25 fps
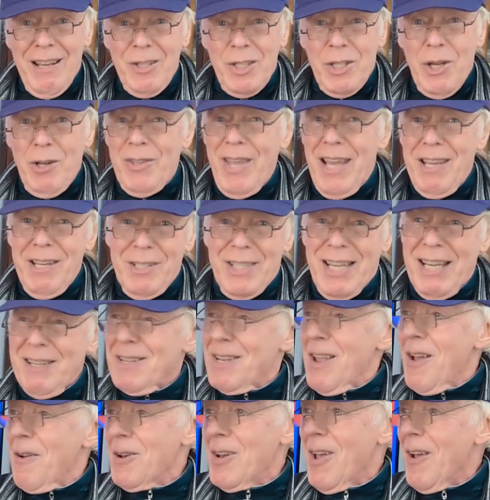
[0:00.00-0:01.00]
So they said,
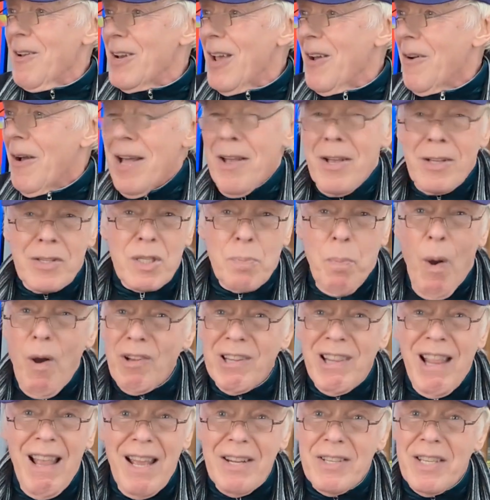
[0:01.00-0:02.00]
no,
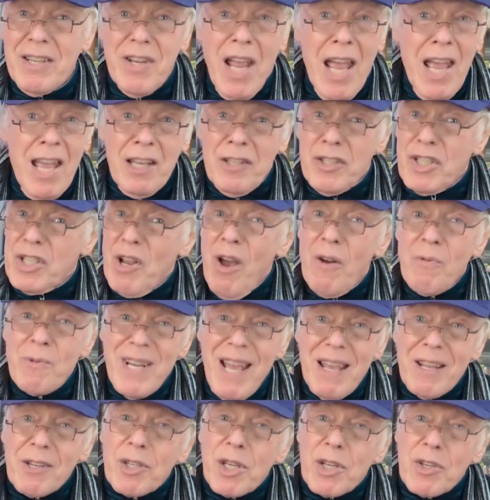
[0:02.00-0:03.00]
Spotlight is so
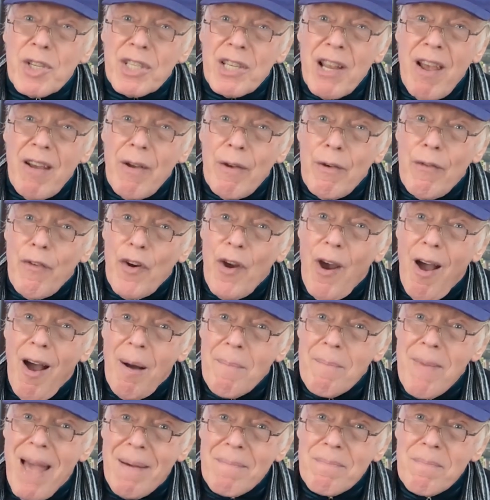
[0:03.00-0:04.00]
necessary for
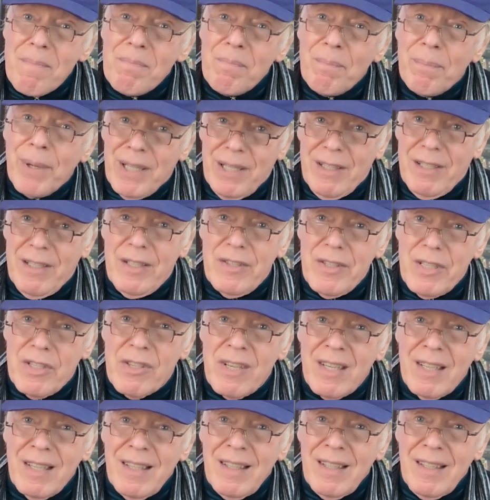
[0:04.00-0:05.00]
our
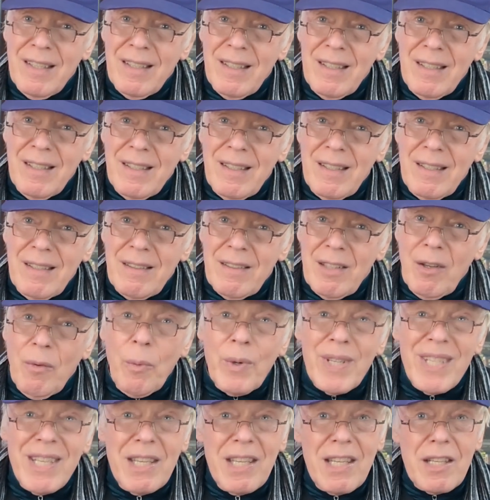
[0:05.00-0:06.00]
members that
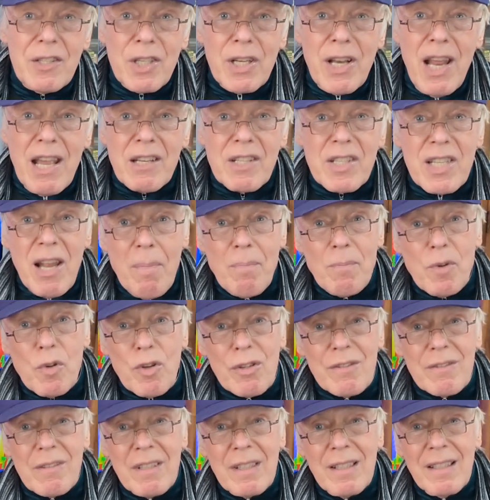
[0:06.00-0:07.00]
we need an
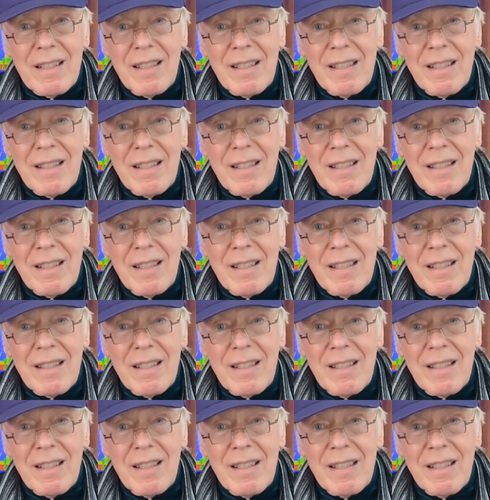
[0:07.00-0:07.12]
exemption.